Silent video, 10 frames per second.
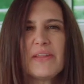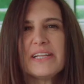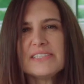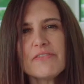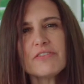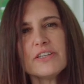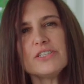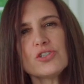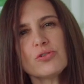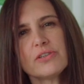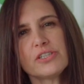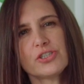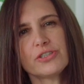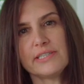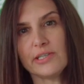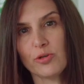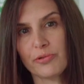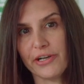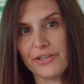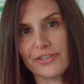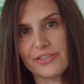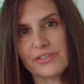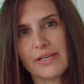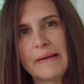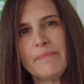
And definitely don't list your deal breakers.